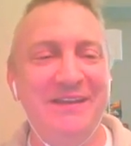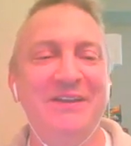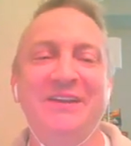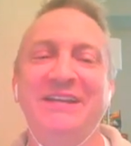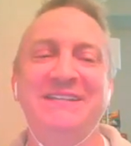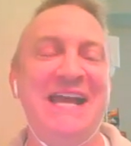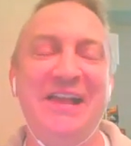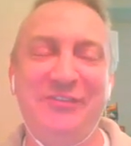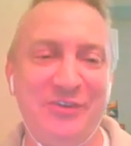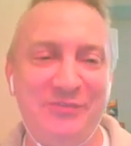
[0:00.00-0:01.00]

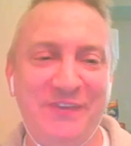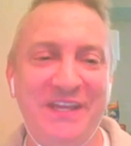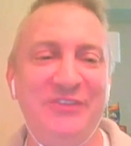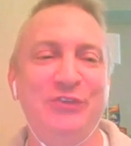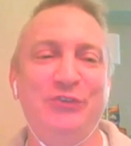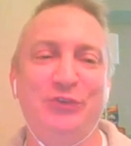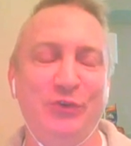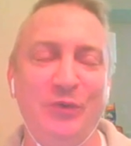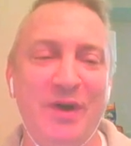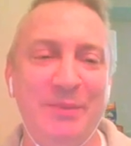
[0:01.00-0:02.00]
catastrophes or
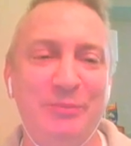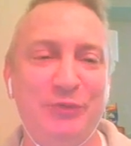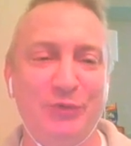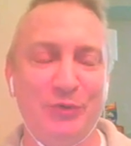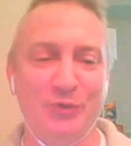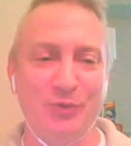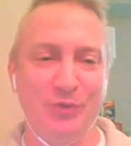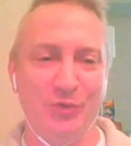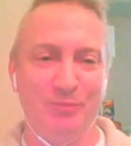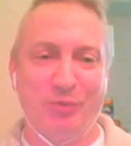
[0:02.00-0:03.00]
screw-ups or
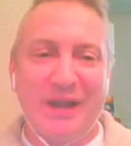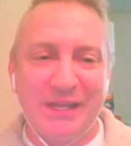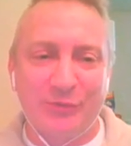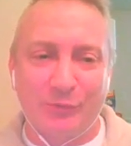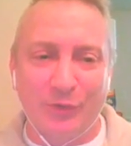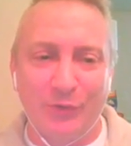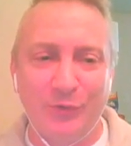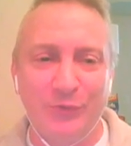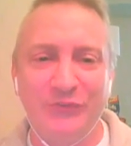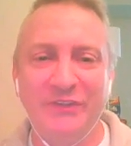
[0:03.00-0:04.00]
breakthroughs.